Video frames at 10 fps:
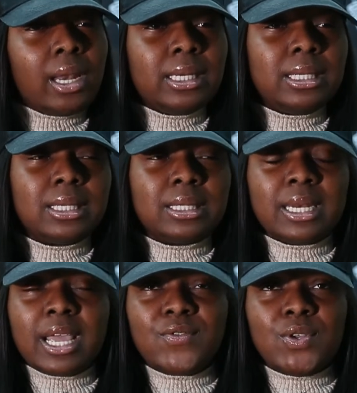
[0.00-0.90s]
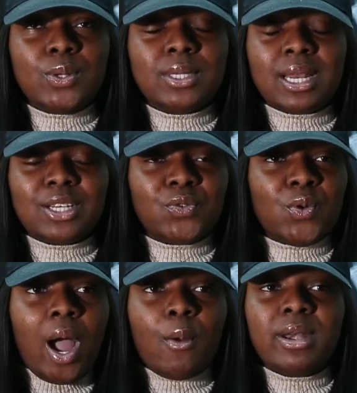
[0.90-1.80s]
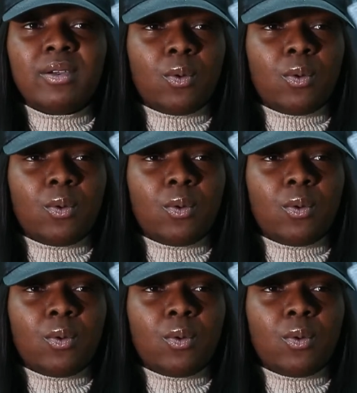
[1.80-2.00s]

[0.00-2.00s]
nieces and nephews. And I just thought I would never